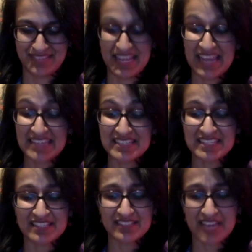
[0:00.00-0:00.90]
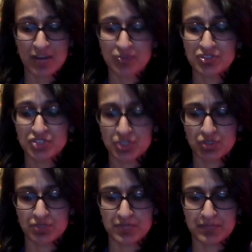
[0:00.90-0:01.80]
18,000
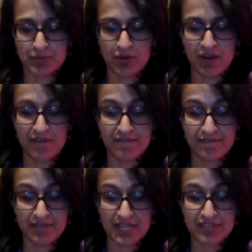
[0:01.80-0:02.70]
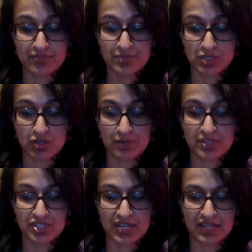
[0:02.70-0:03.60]
Jewish people fled from Europe to
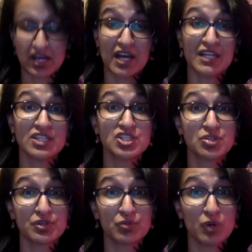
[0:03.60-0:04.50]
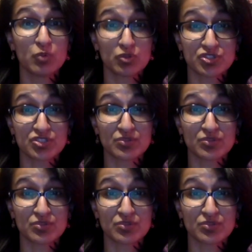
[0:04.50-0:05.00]
Shanghai during World War II.